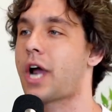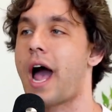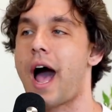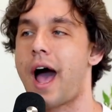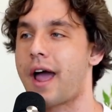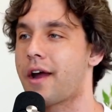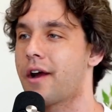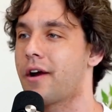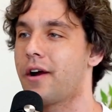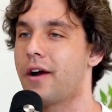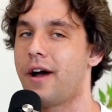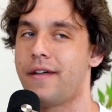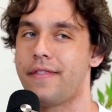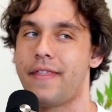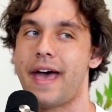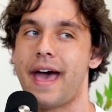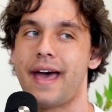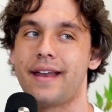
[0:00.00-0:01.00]
higher
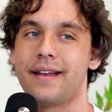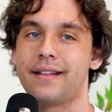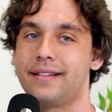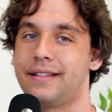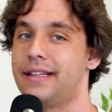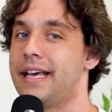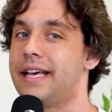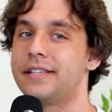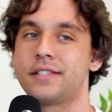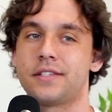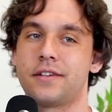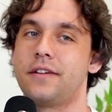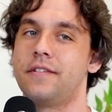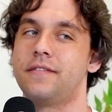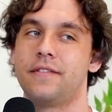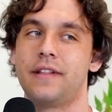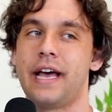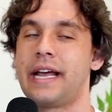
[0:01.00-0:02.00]
on that list
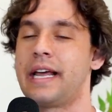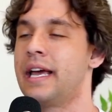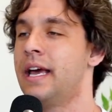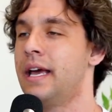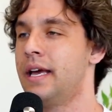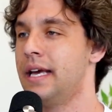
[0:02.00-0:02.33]
of like